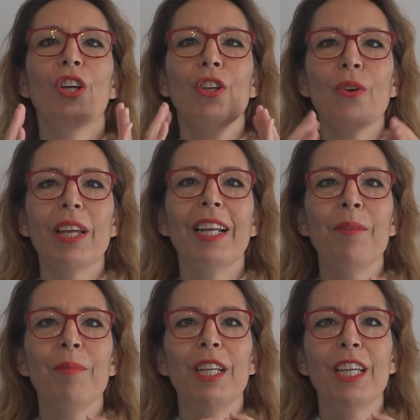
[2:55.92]
Know that
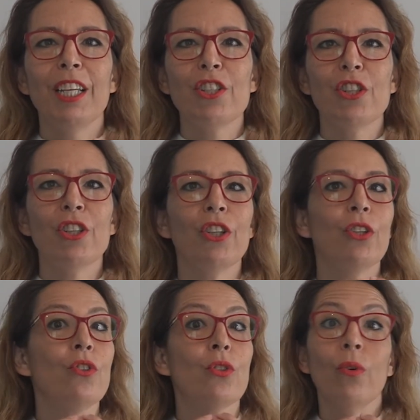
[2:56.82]
in mediation,
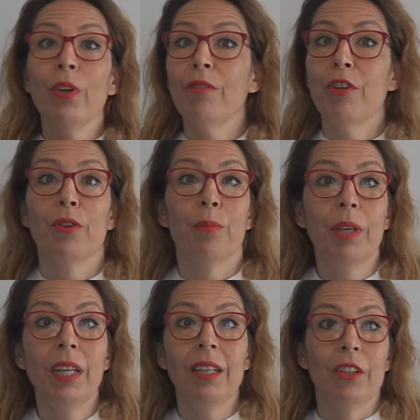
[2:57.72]
you don't give your
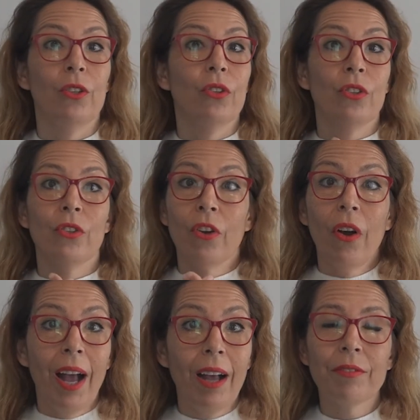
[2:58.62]
opinion. You
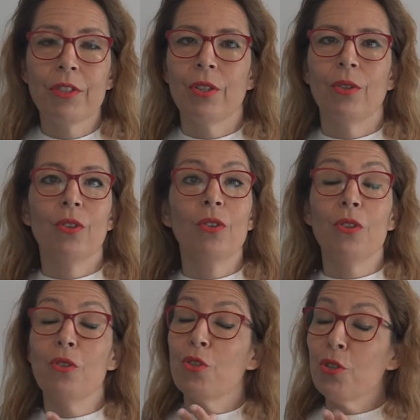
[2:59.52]
don't have to.
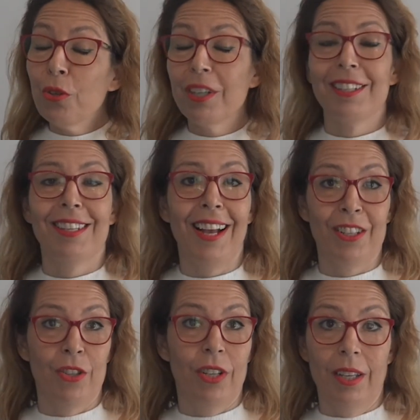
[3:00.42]
You shouldn't
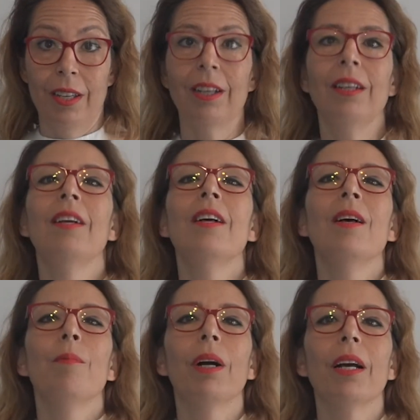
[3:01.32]
actually. Yeah?
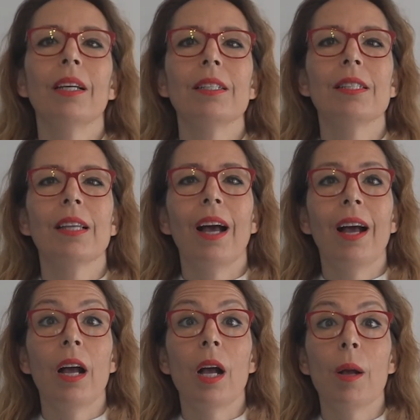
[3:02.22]
Because,
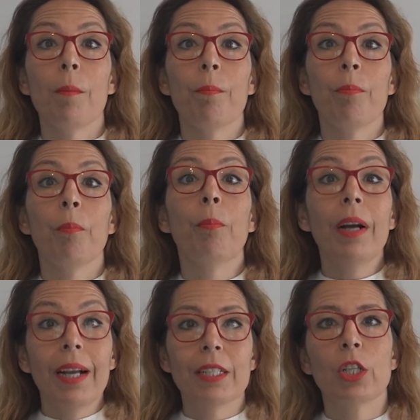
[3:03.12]

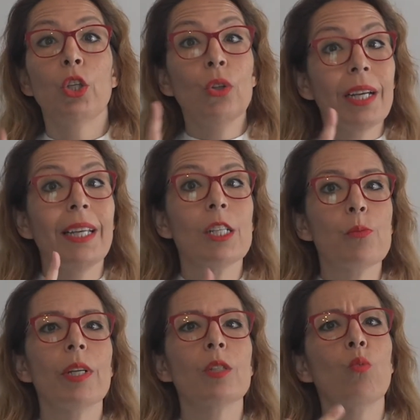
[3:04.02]
but you can
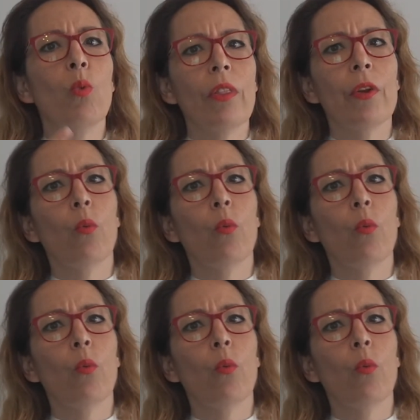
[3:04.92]
express whether